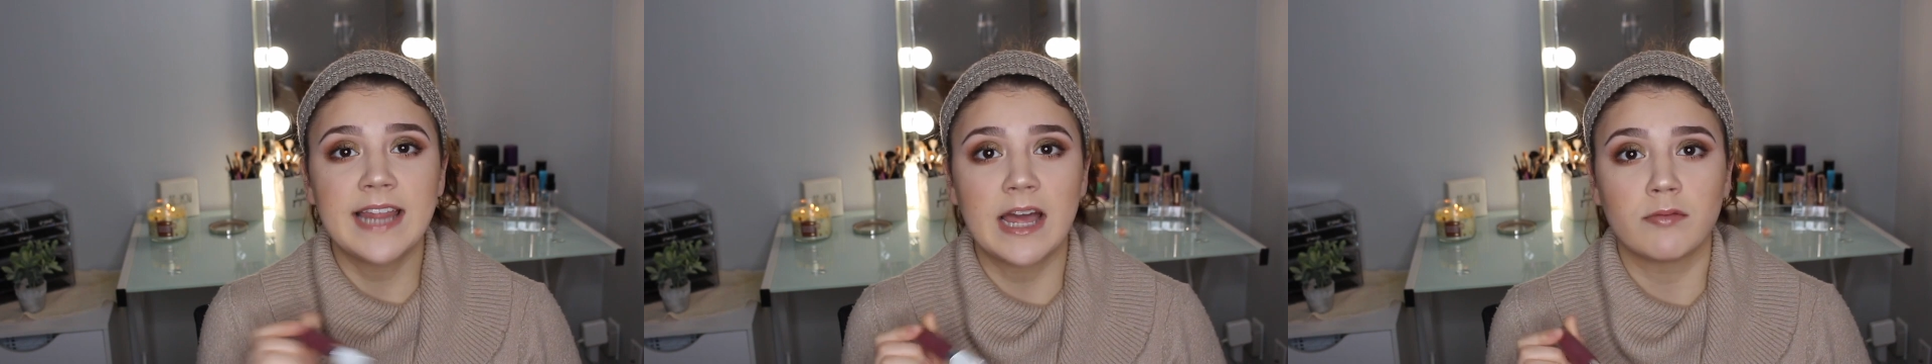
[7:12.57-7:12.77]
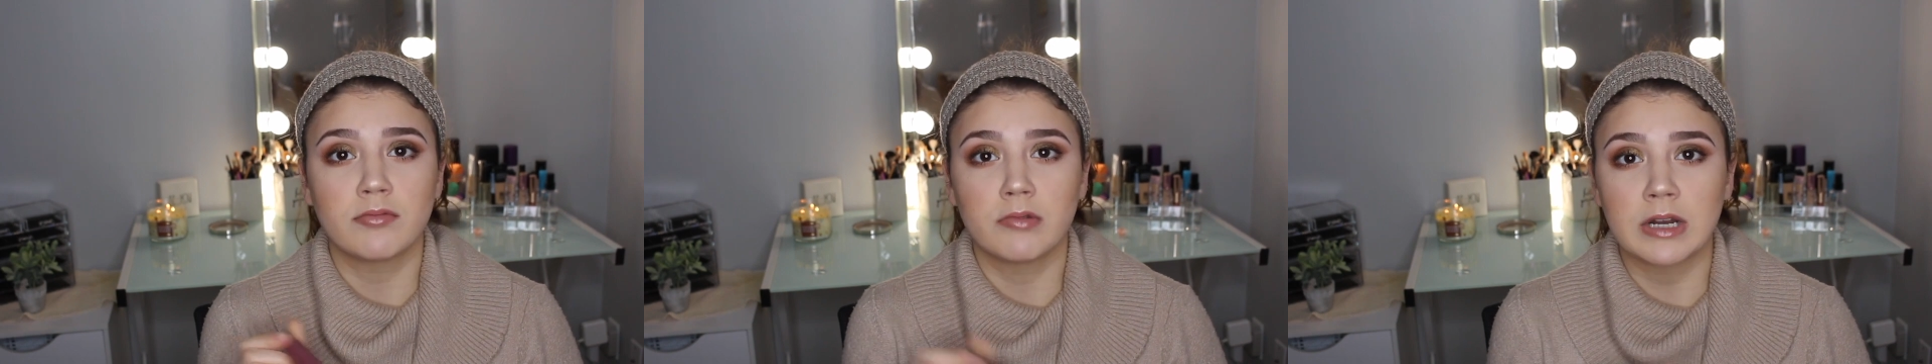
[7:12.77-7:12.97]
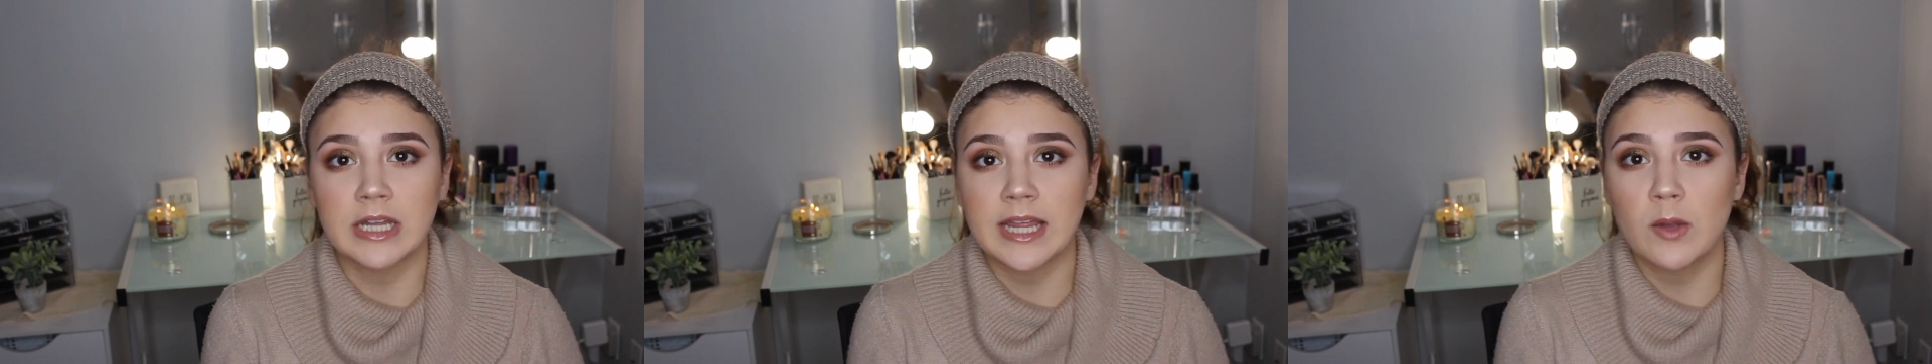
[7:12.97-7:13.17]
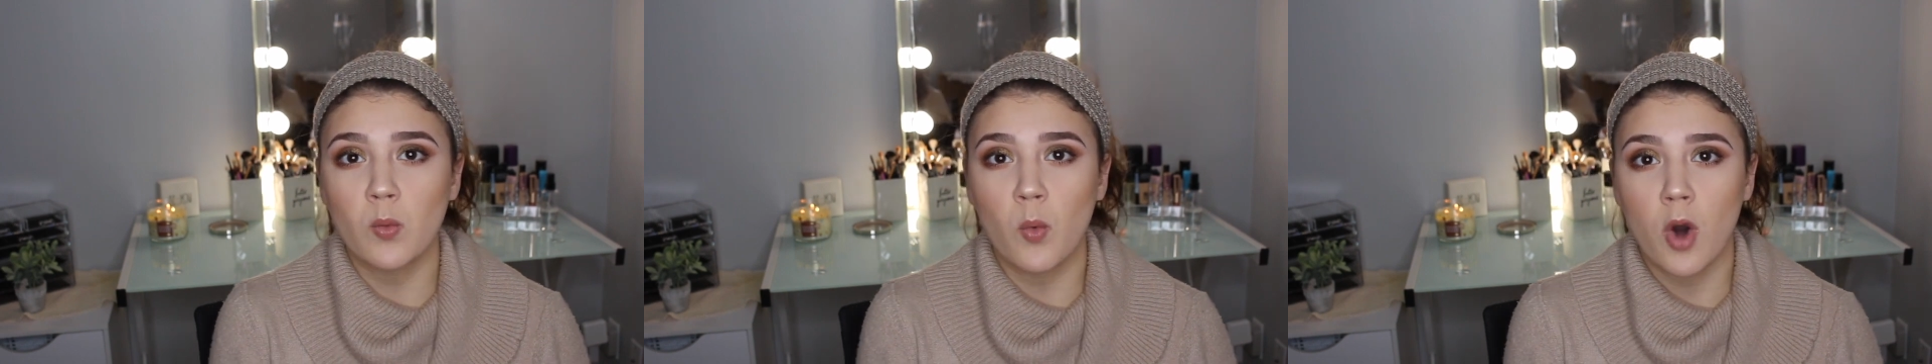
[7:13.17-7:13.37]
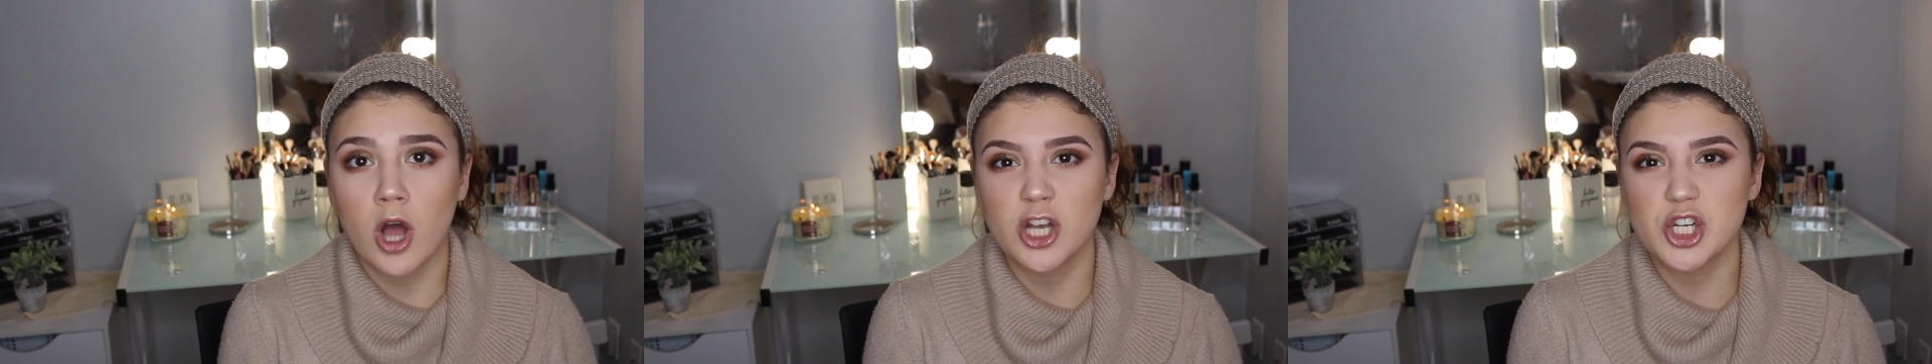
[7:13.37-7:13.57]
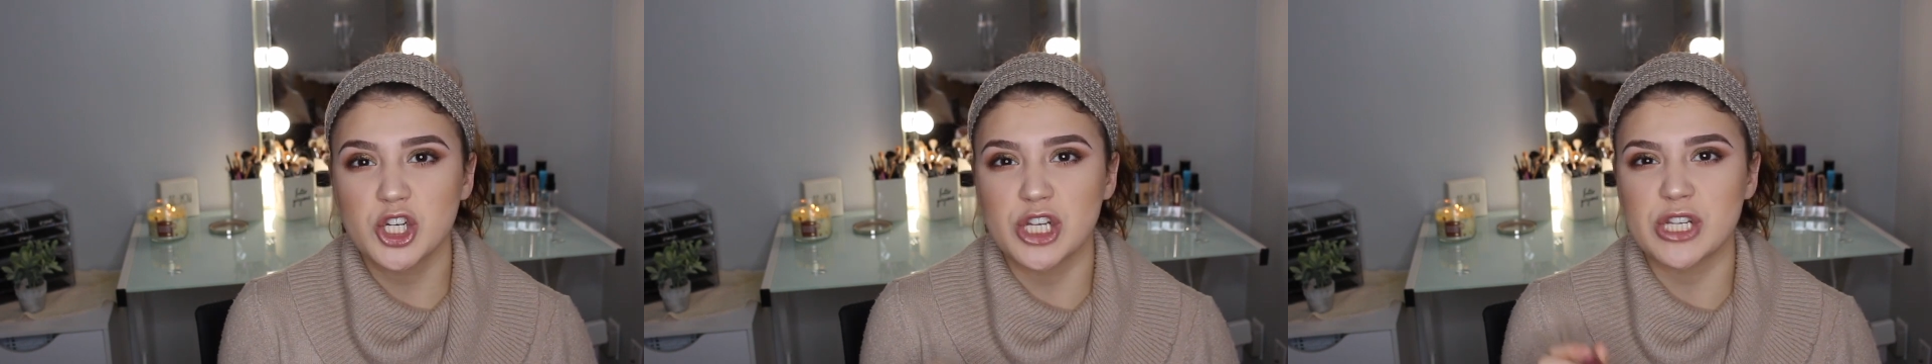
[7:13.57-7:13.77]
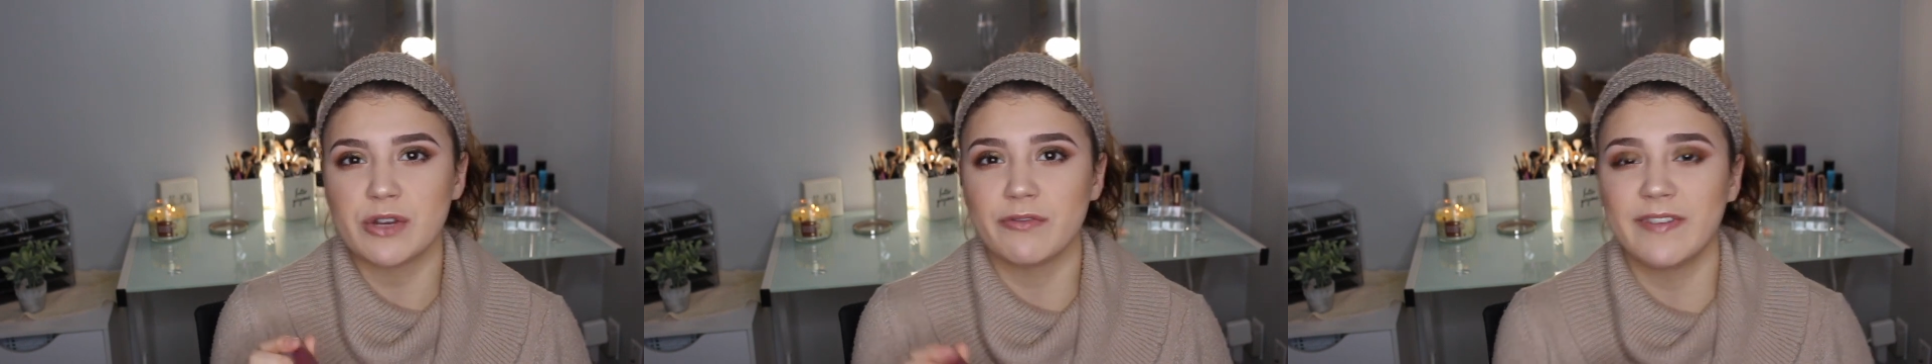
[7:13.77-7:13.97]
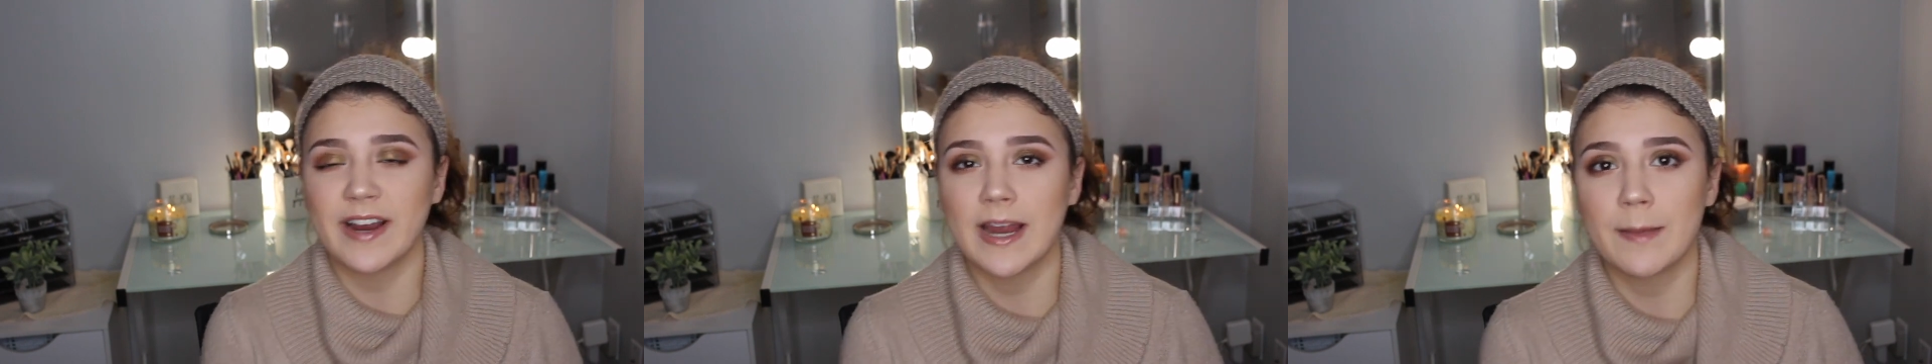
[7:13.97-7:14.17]
that really wants just
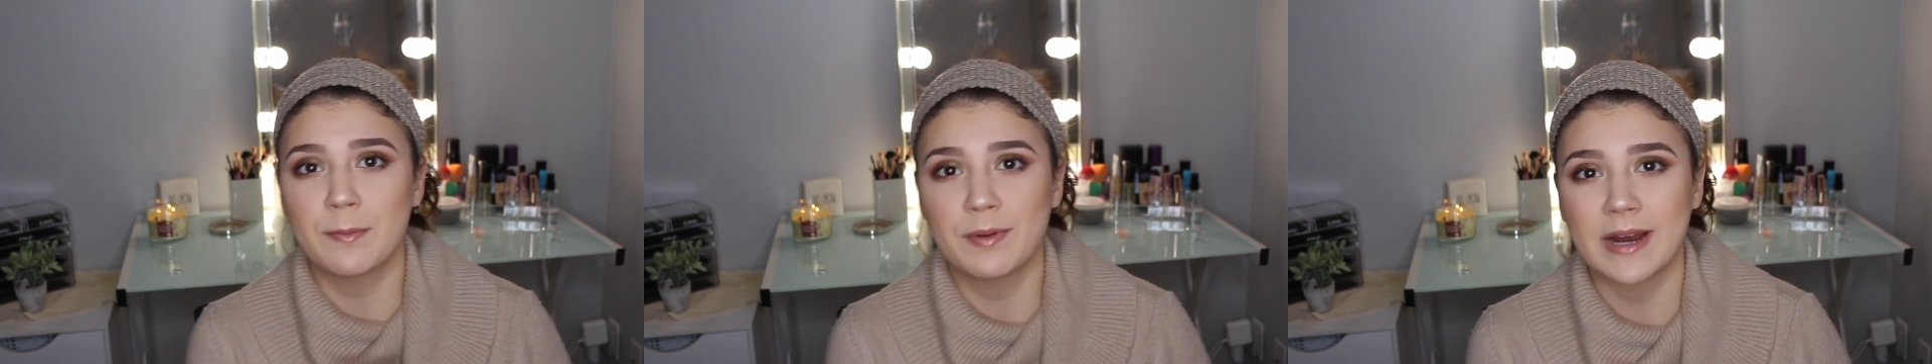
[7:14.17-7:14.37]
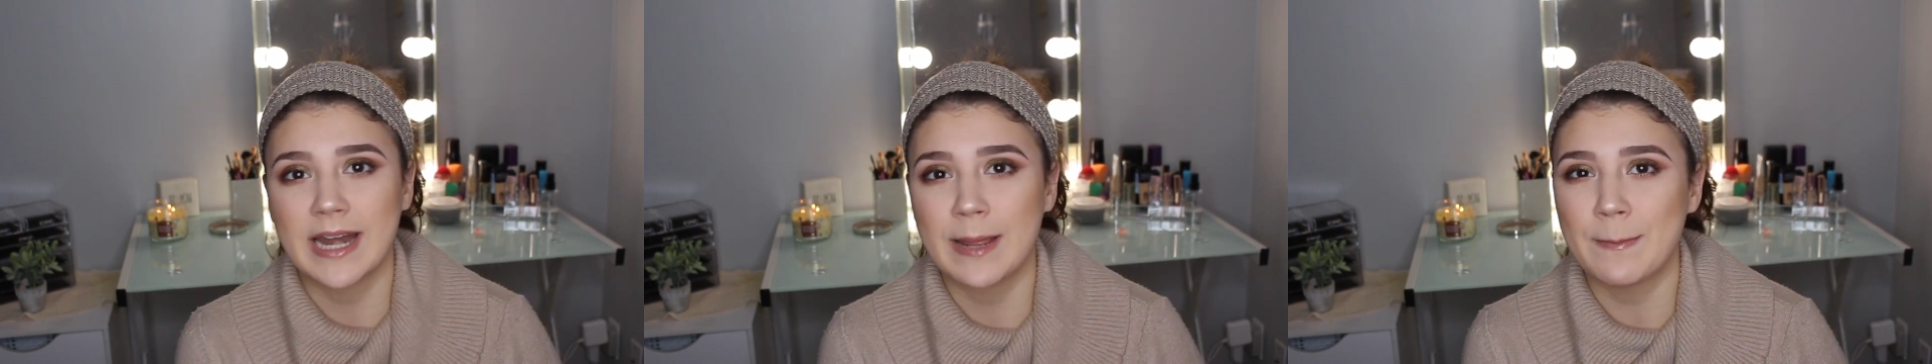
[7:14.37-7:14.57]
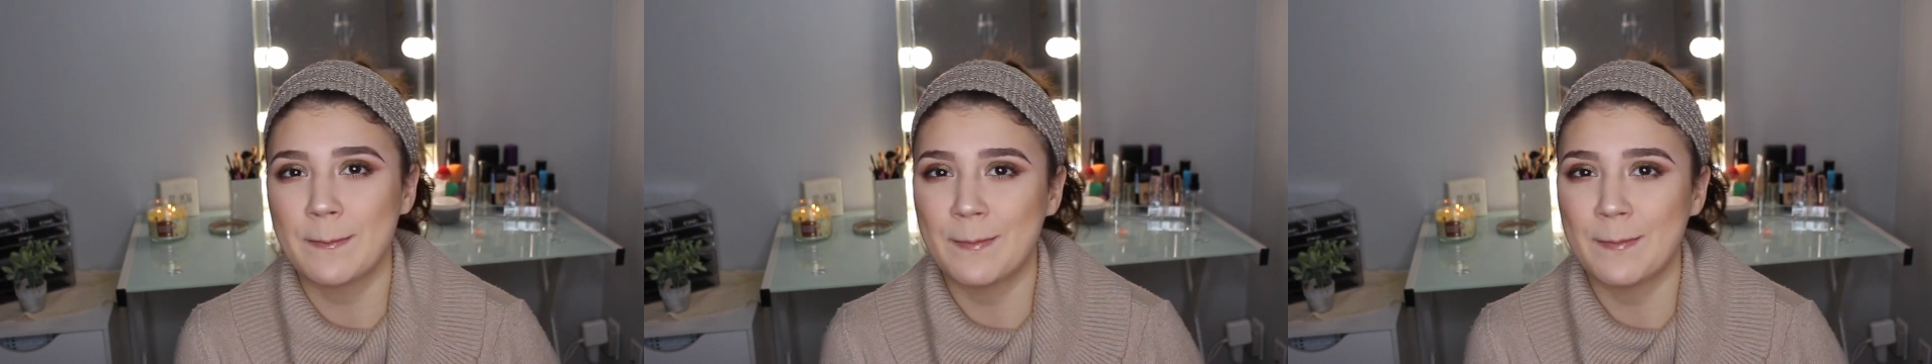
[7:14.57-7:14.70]
a very pretty